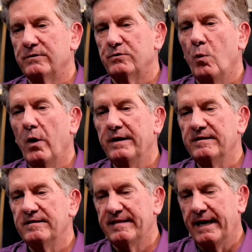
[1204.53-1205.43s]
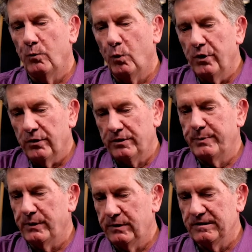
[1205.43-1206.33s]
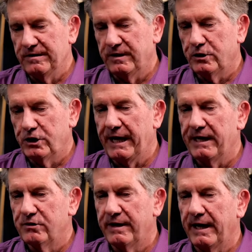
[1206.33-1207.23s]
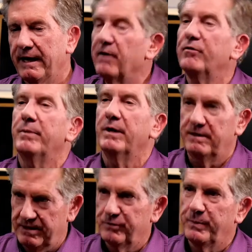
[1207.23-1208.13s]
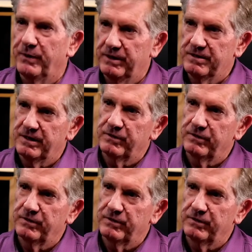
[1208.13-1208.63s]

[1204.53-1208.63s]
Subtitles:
One is that we're experiencing change that everybody's experiencing.